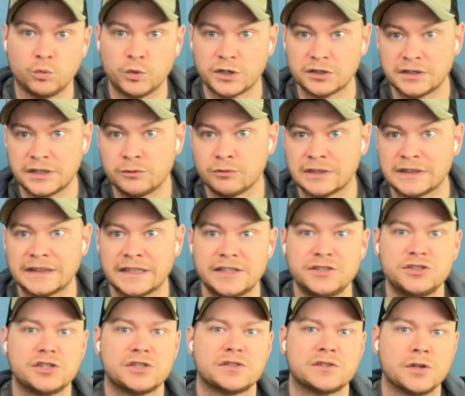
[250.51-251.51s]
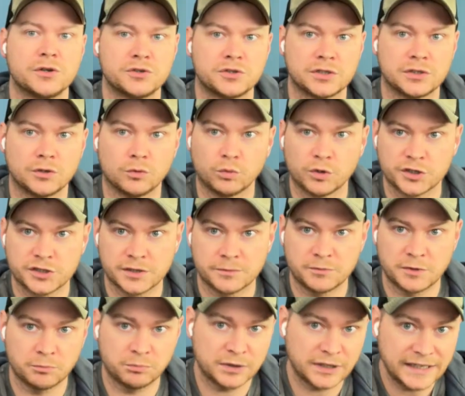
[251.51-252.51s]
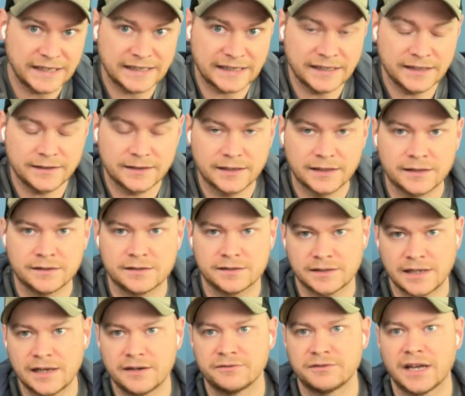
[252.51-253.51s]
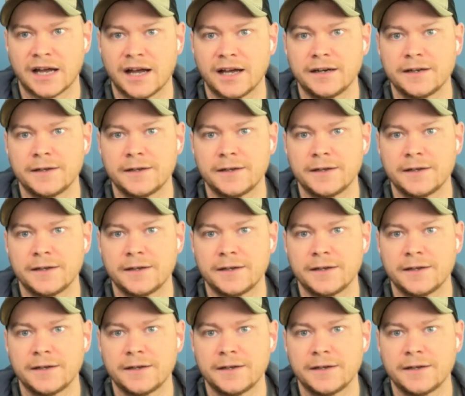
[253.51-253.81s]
weirdly religious notion to worship the planet instead of God,